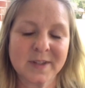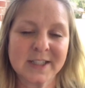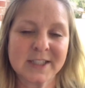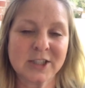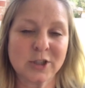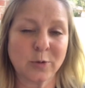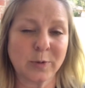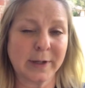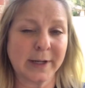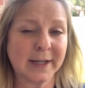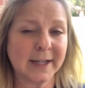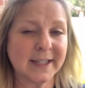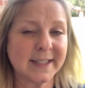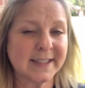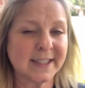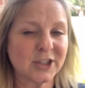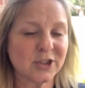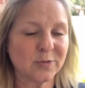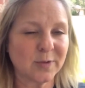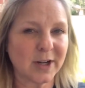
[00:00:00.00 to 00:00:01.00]
So in any
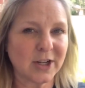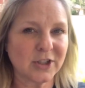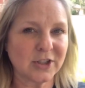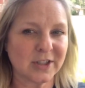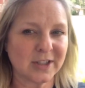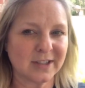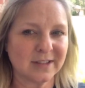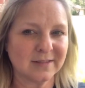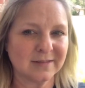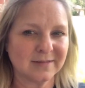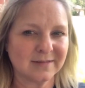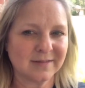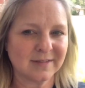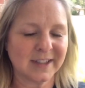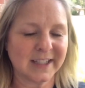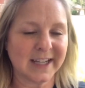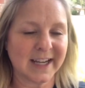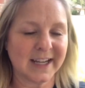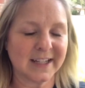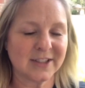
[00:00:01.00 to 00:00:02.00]
situation,
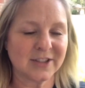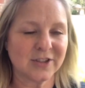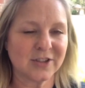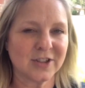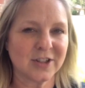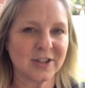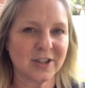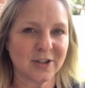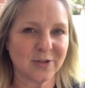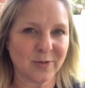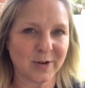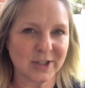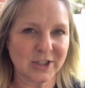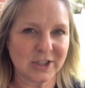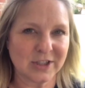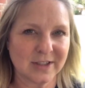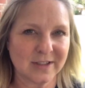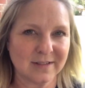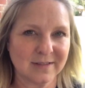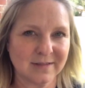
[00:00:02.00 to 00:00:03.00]
the answer to the
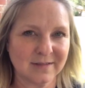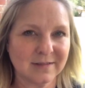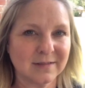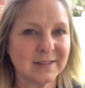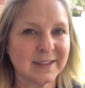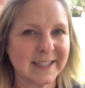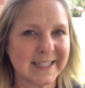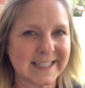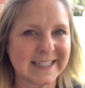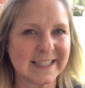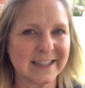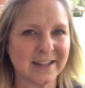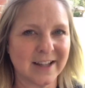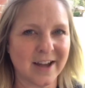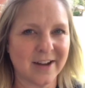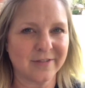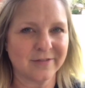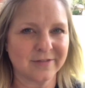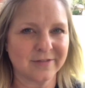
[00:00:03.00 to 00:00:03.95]
question is love.